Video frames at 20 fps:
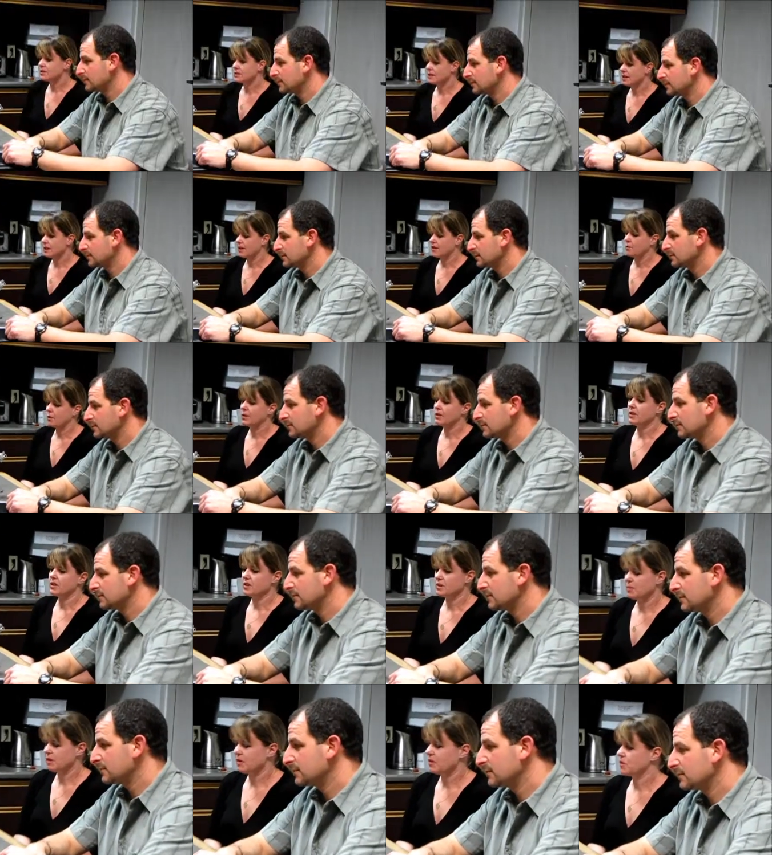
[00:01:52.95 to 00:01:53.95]
Speaker 1: it, we
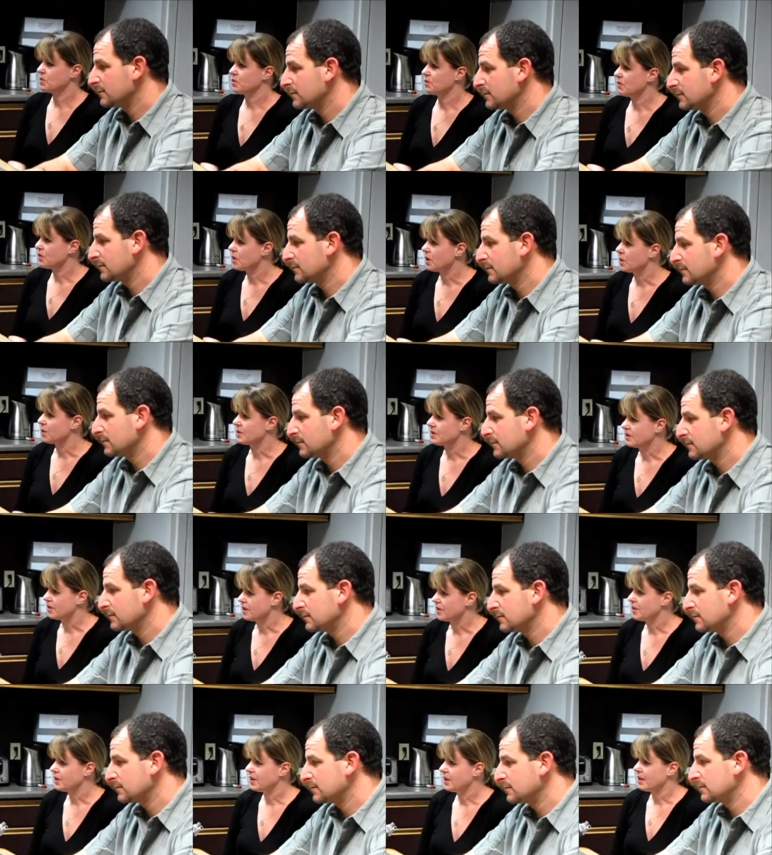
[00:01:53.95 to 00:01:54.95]
talked about this before. It was
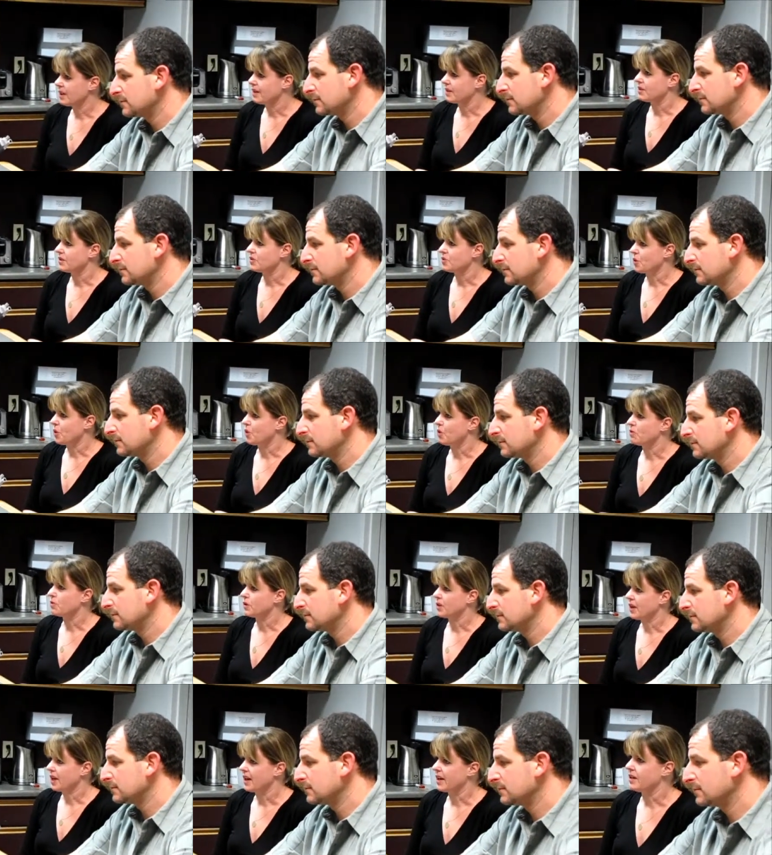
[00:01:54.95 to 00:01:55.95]
literally like this
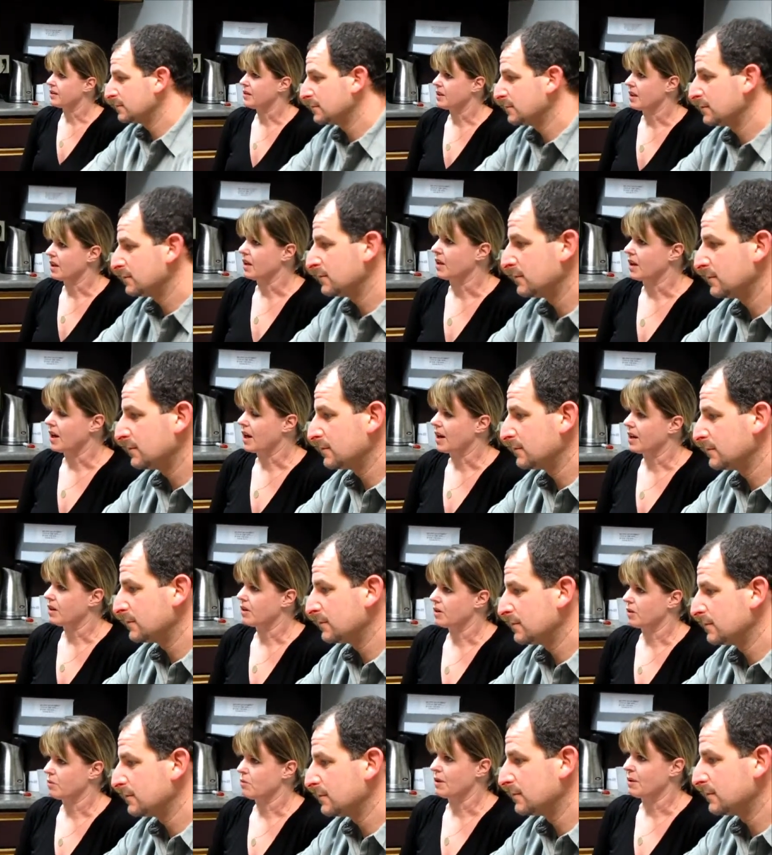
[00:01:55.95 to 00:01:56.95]
overnight thing. I'd
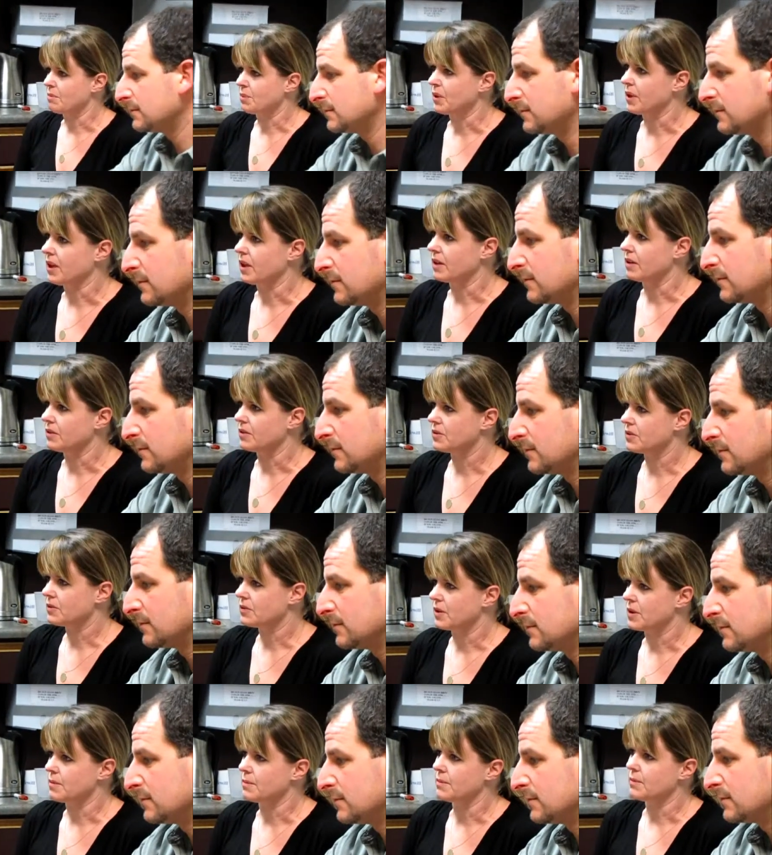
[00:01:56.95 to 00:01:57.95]
heard rumblings
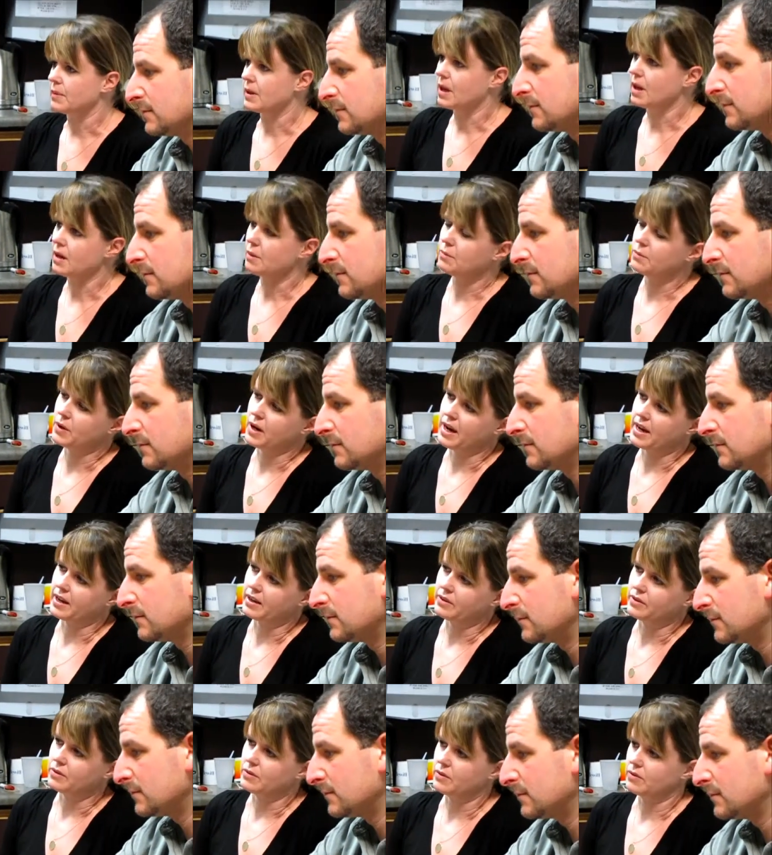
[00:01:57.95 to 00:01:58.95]
from uh,
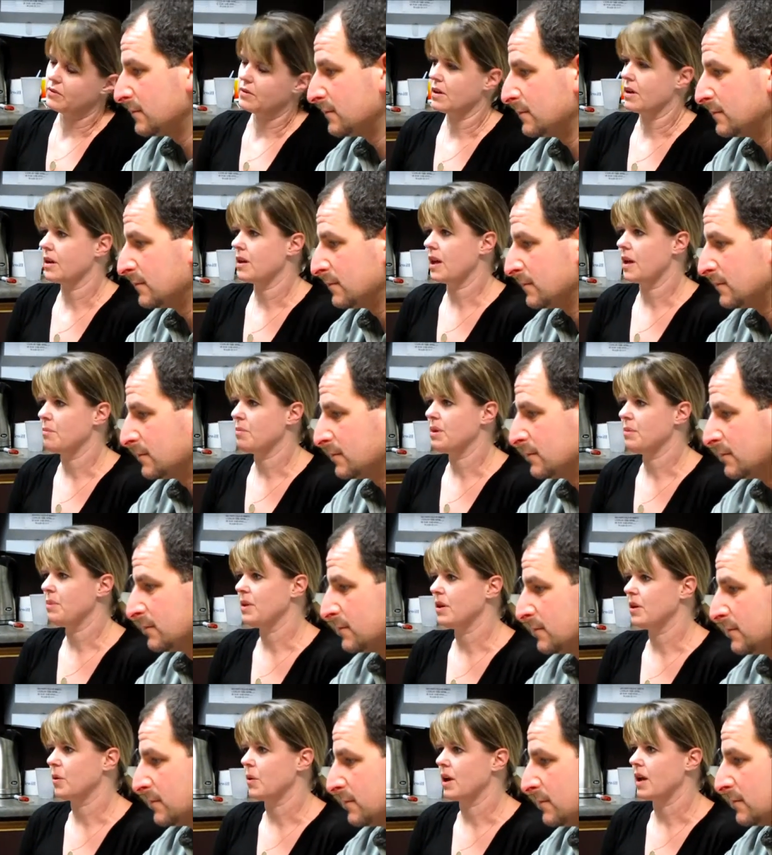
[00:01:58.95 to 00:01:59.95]
Brian's uh,
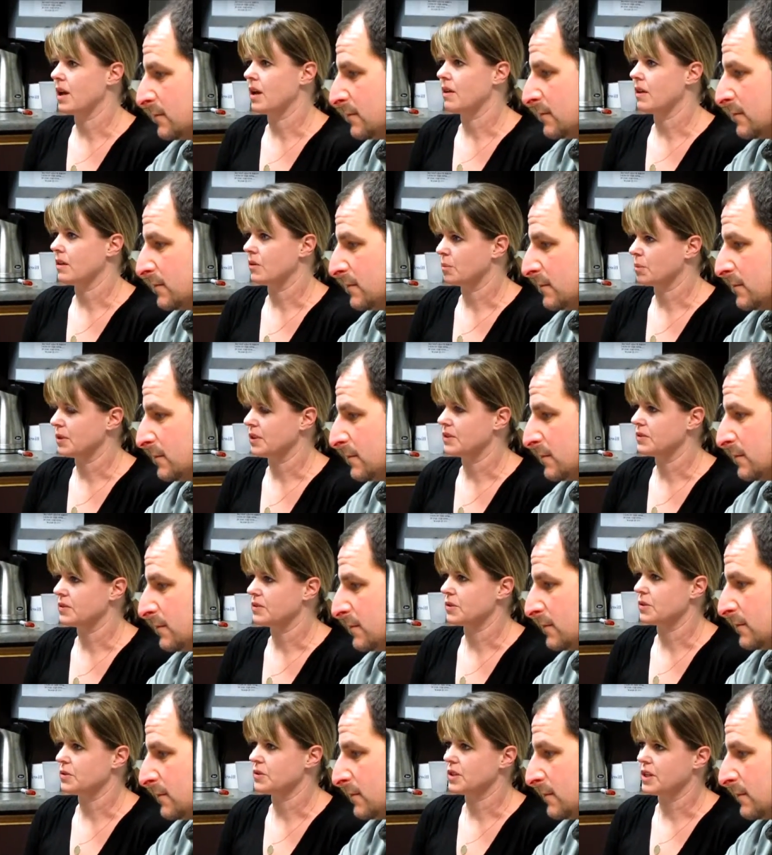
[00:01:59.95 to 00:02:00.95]
MPPOA, the police
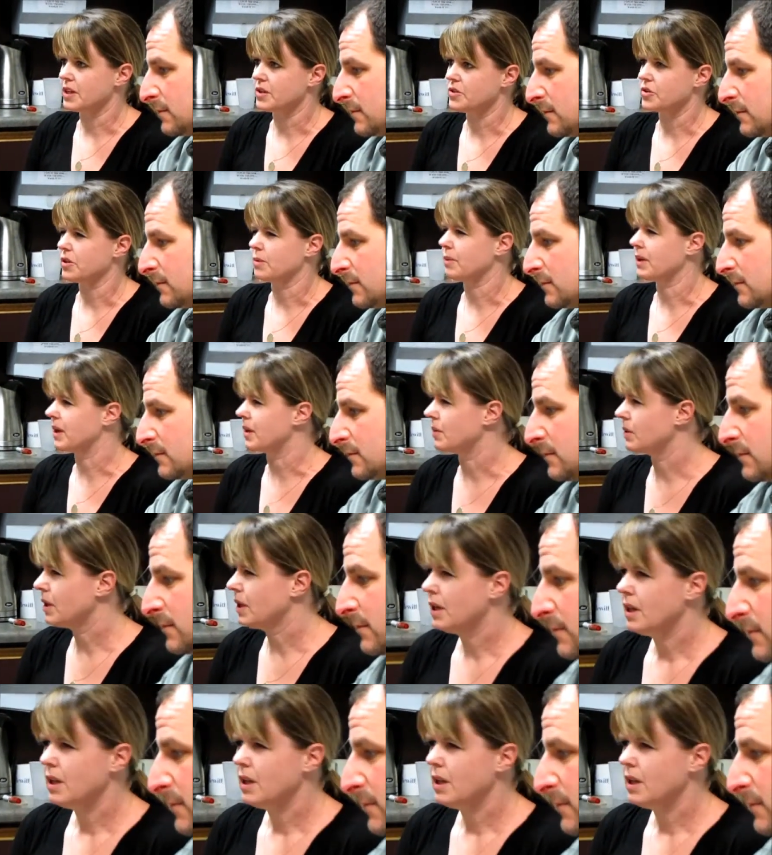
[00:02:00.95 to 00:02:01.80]
association, about